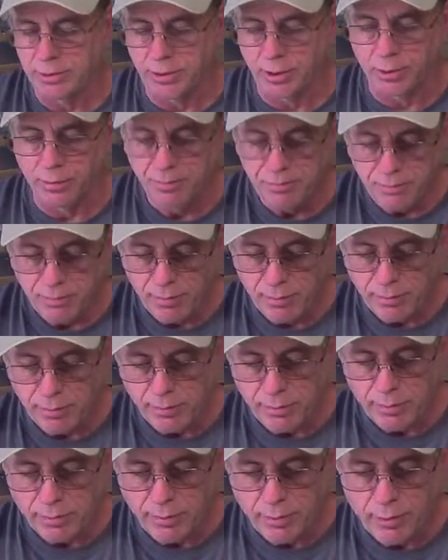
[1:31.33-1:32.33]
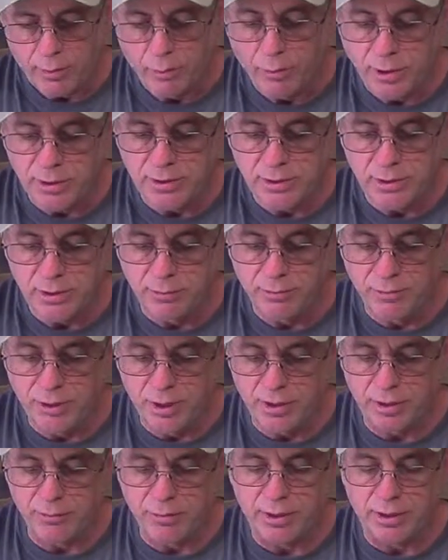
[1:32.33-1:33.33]
So once you've
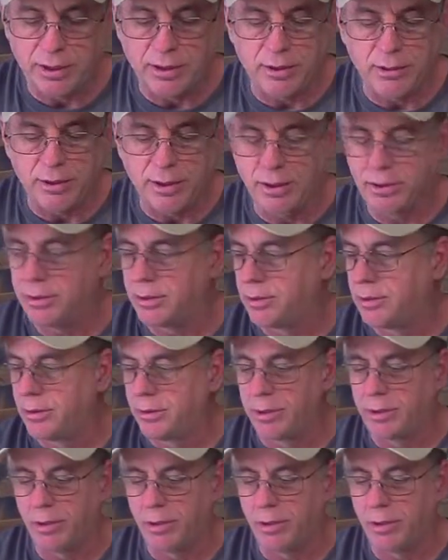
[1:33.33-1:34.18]
done everything you need to do